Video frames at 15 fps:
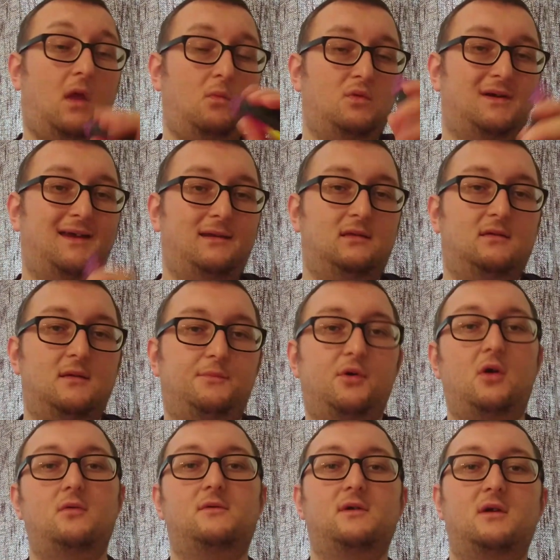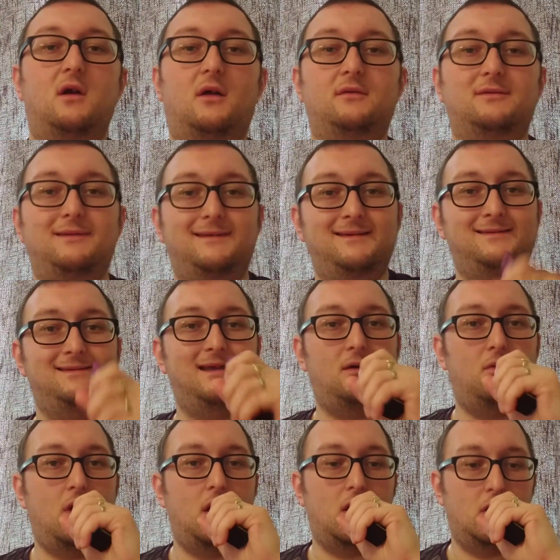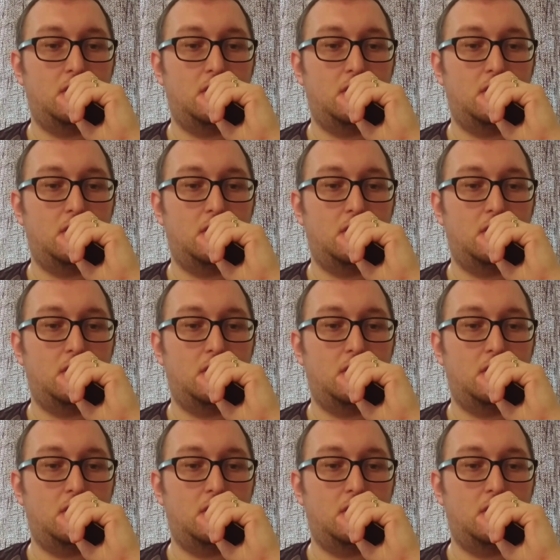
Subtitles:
We'll get into the pros and cons of this now.